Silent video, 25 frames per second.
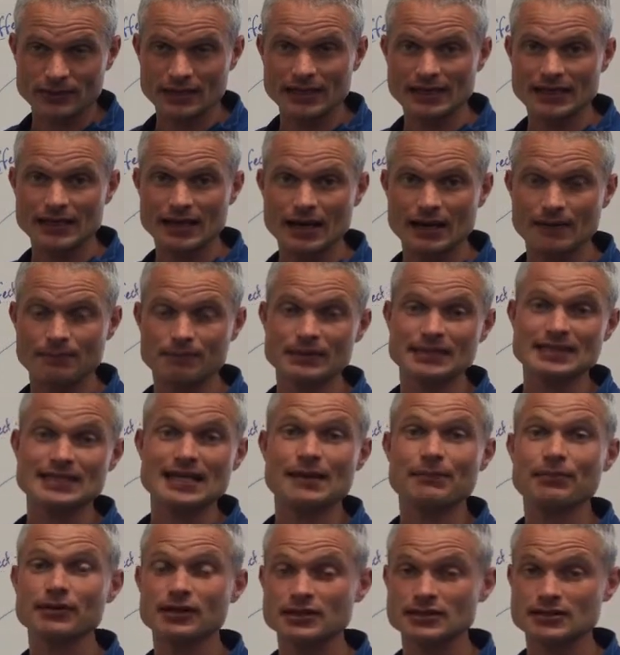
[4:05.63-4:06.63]
the
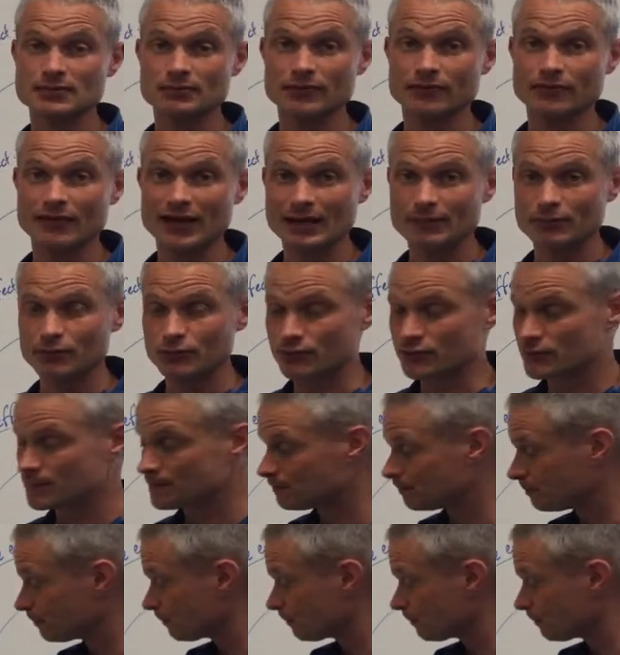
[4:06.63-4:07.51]
metabolism of animals.